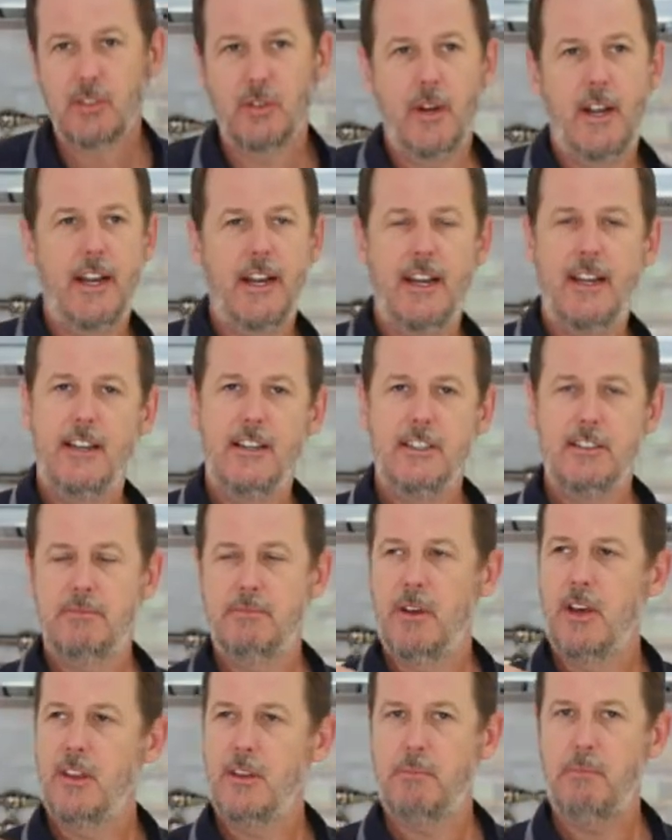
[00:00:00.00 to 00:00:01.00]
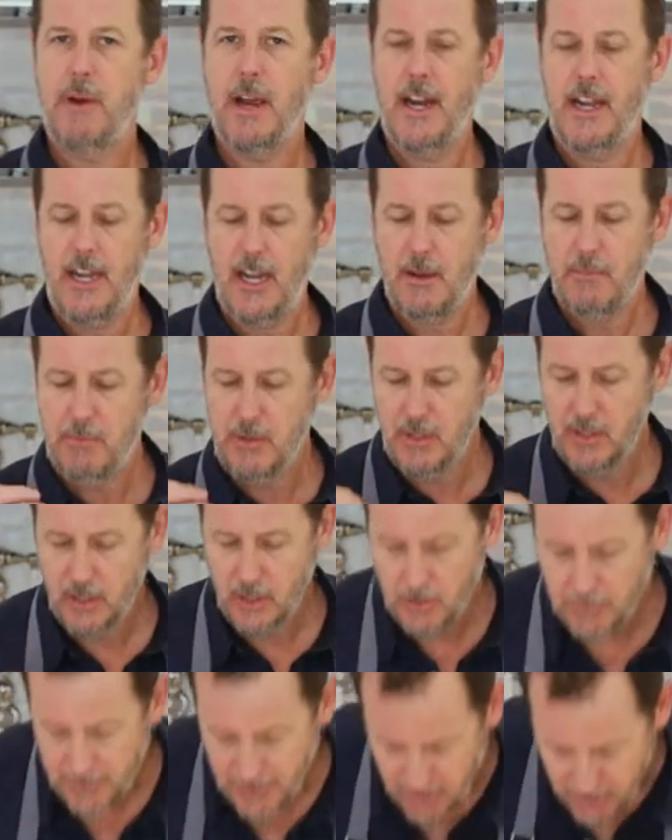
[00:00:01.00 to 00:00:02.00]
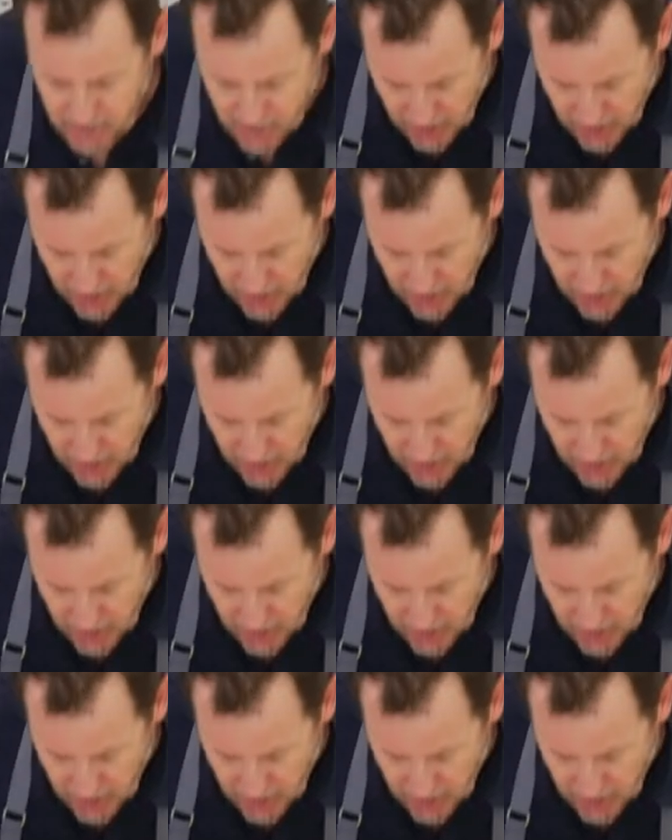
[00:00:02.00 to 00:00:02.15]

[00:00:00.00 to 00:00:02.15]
great, I smell the pineapple, a little bit of